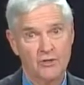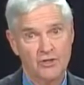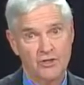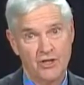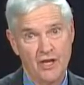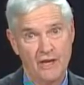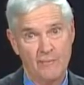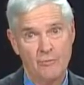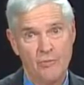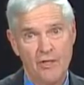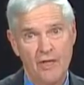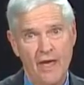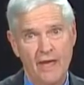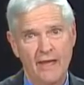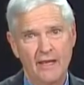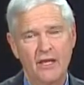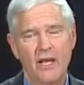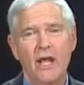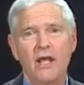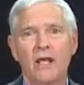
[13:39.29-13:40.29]
of the same
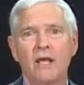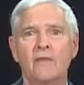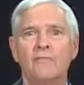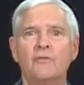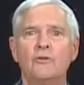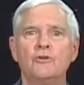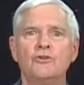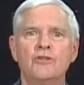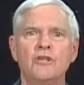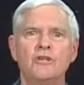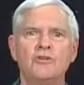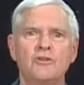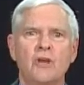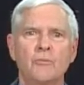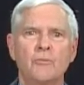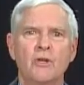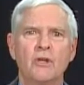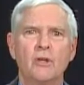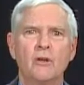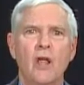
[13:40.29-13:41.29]
thing, if you see
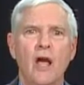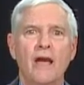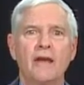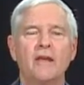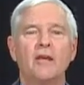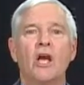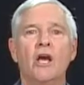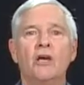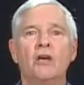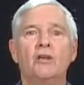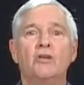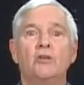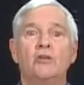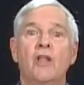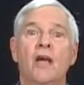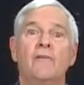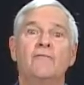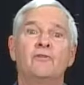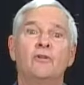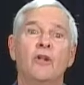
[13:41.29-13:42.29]
something like
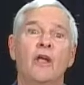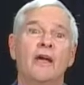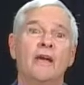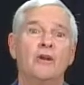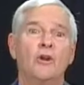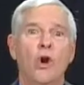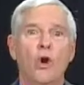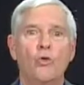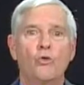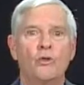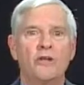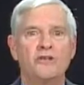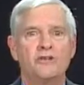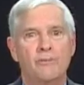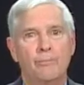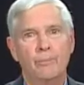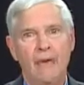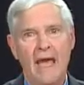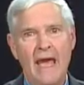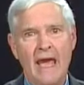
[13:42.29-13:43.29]
left lane only
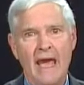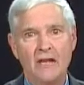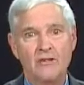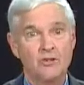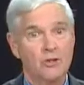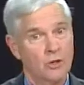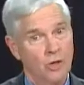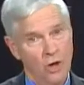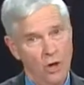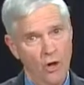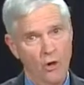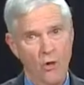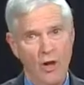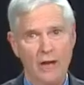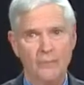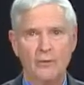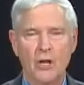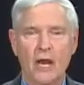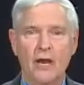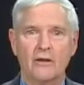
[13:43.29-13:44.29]
to pass, oh,
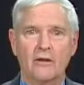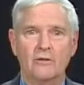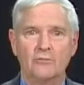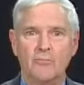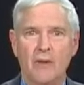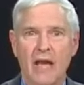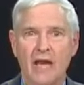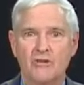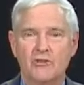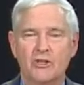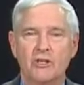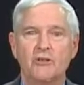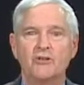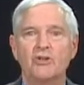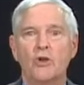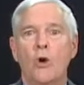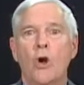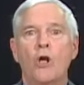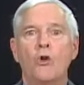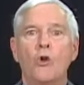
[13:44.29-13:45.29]
I'm not passing,
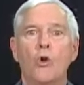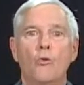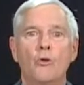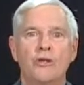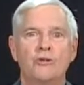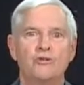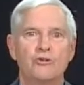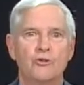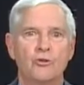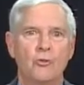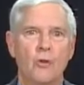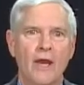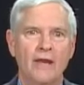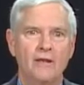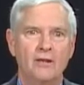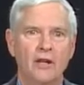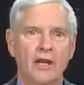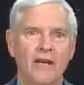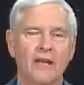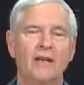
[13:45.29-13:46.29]
so I'll go into the
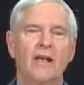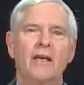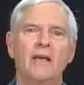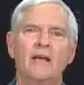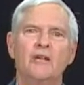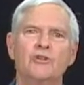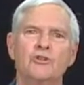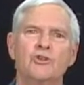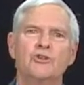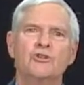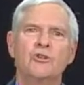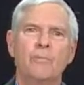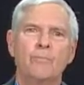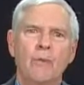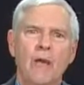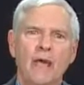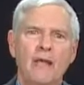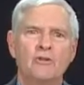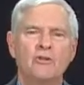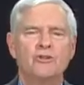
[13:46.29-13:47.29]
right lane. It just
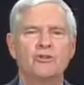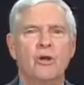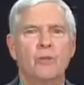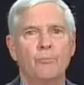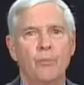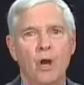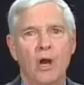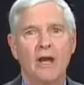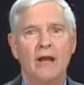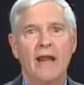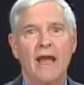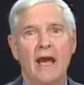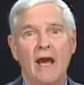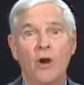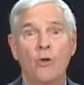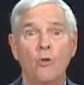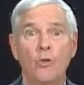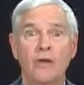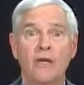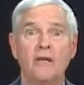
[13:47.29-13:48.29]
depends upon
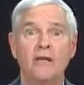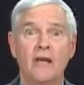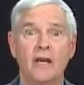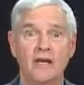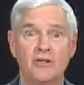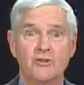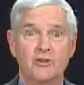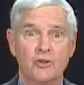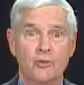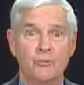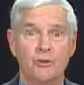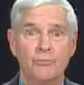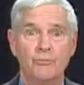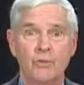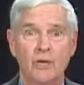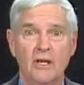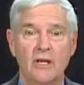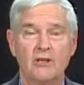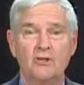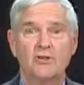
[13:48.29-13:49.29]
how we as human
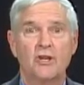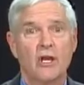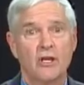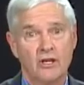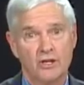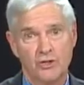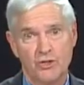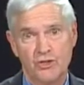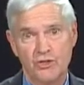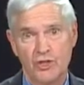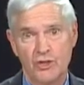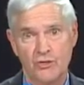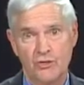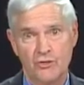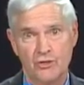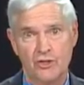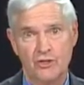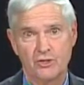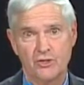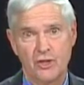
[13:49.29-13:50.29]
beings
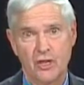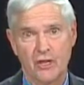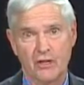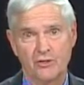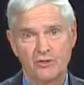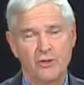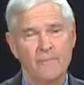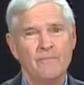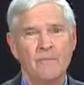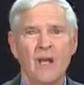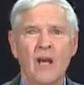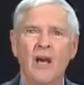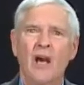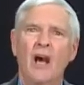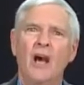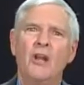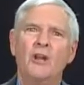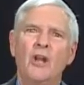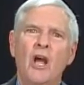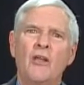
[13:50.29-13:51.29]
consider these things.
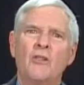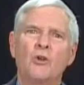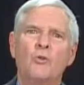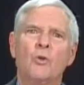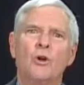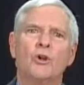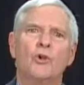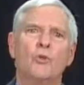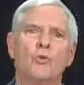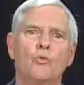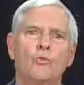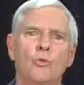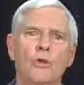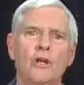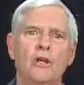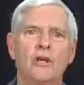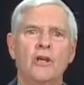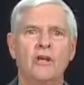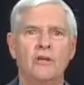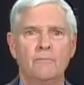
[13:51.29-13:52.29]
Another one,
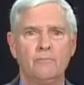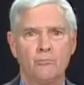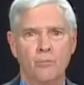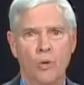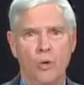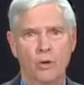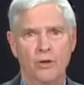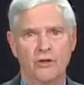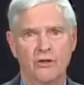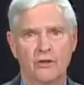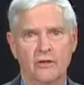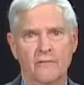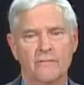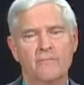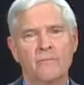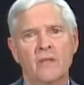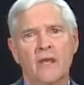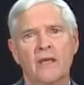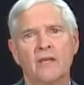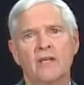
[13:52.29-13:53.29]
really important,
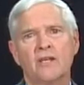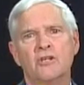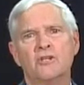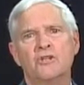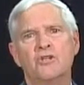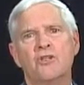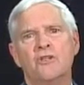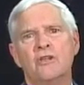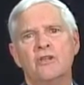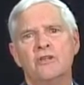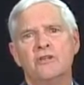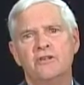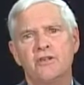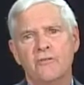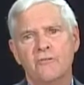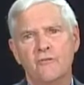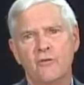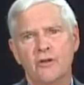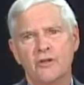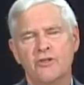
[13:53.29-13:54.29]
is the
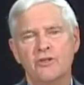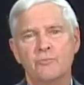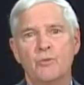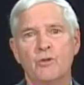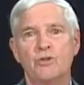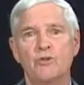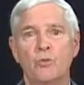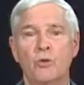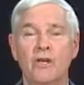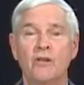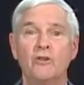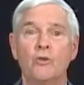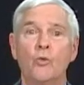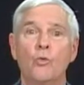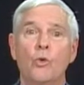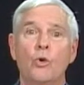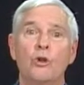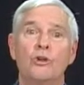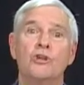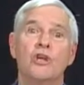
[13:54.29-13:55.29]
difference between the
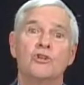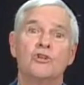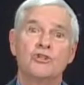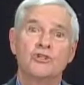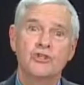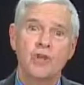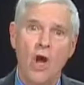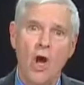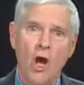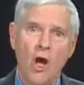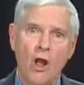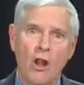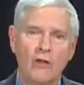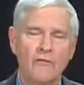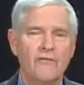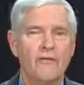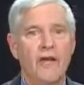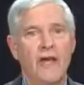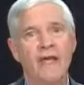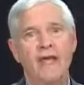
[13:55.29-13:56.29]
word
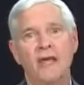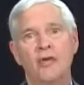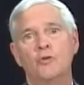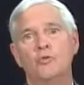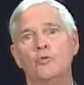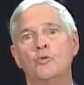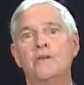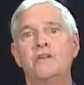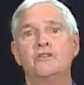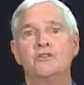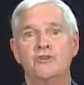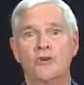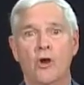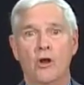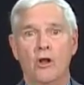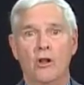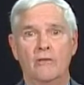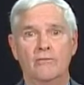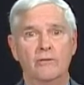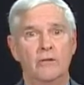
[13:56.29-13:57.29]
solve and
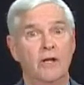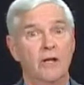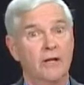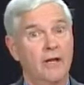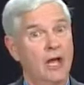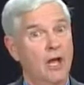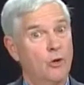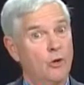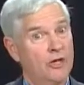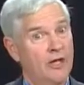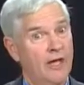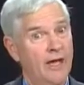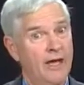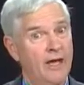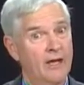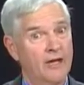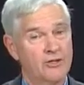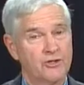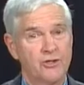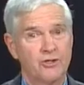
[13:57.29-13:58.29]
resolve. Now
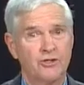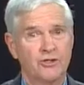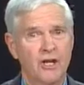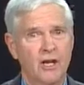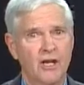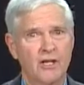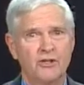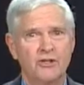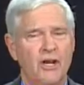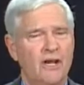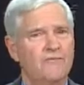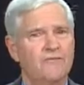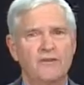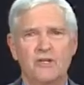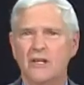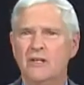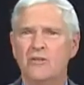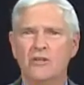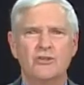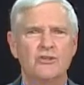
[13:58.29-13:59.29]
again, as a judge, I've
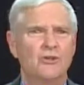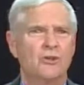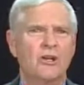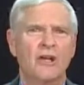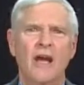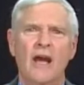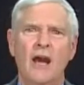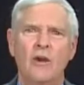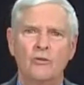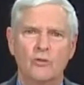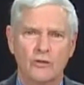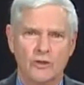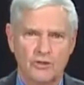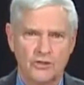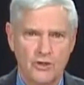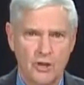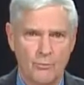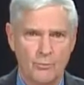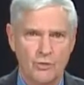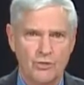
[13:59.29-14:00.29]
seen this
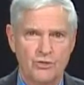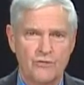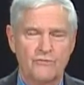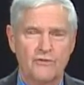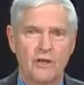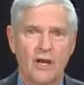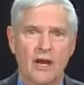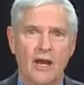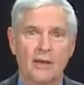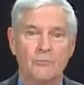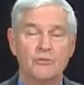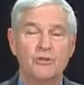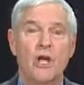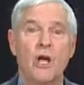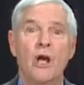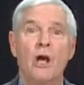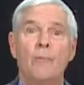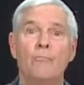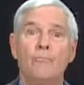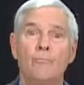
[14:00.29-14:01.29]
countless numbers of times.
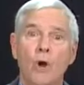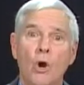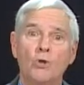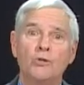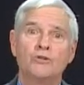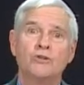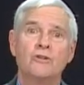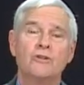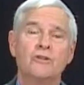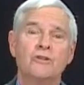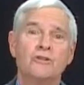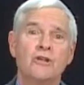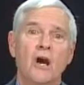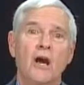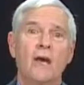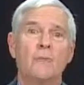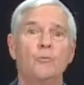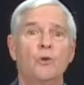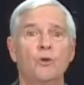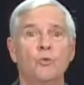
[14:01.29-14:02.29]
Most of the
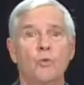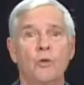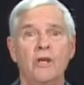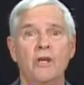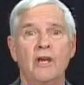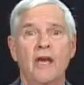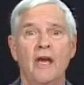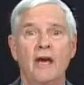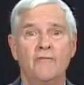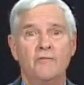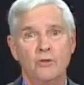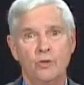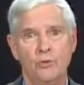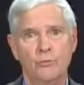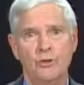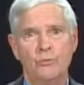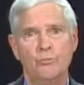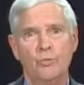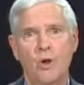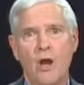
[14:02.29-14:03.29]
time when we have
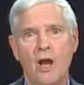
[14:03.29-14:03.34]
human